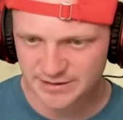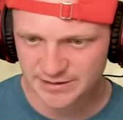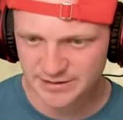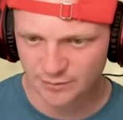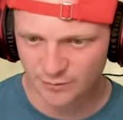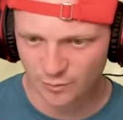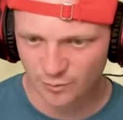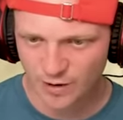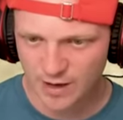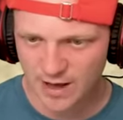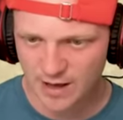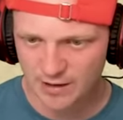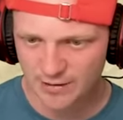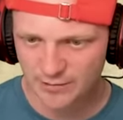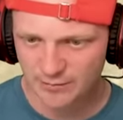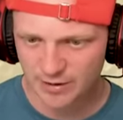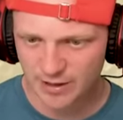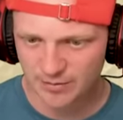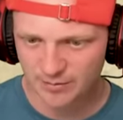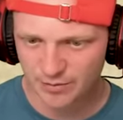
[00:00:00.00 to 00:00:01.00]
as well
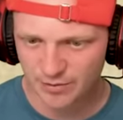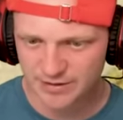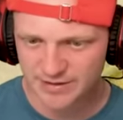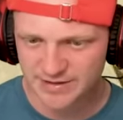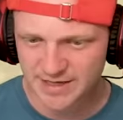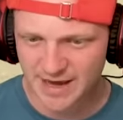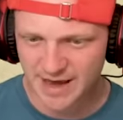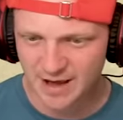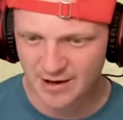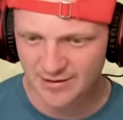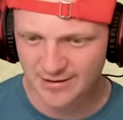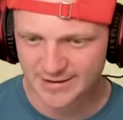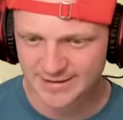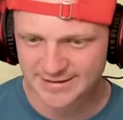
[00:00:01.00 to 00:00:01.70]
that we can put down.